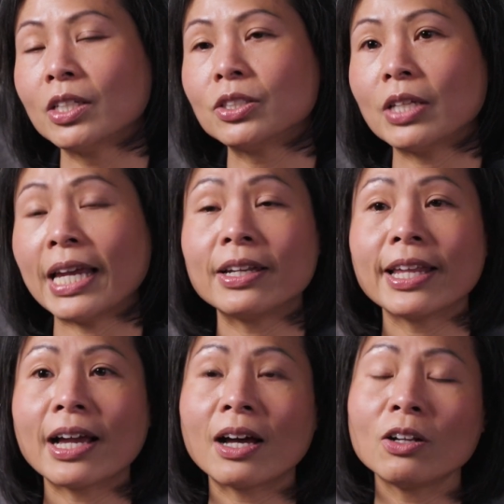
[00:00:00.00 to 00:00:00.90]
So, and
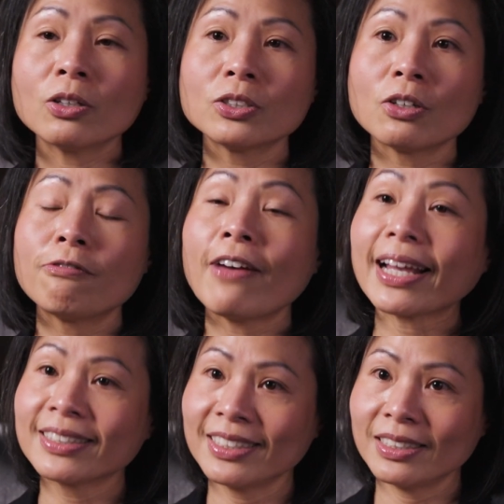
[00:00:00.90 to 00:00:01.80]
there are lots of
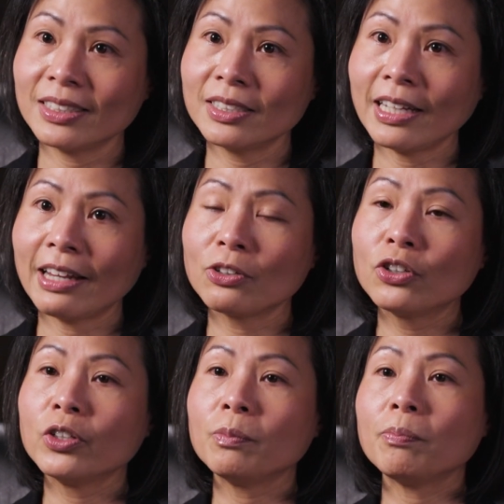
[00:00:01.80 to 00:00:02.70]
factors that
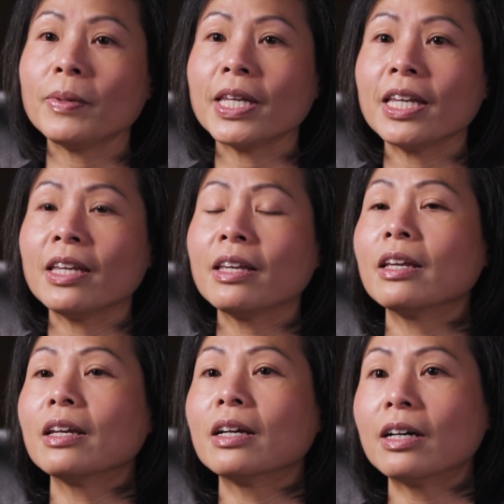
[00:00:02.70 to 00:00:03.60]
could be
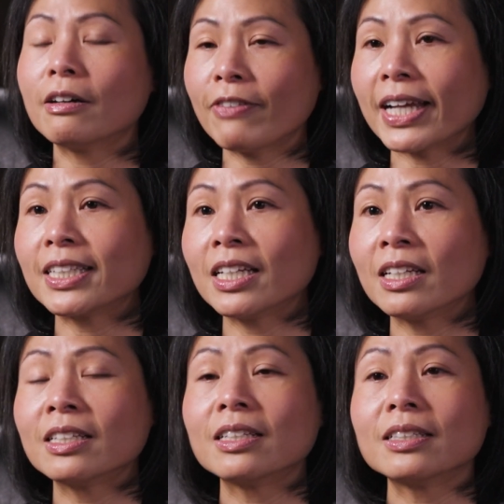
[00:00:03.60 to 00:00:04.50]
affecting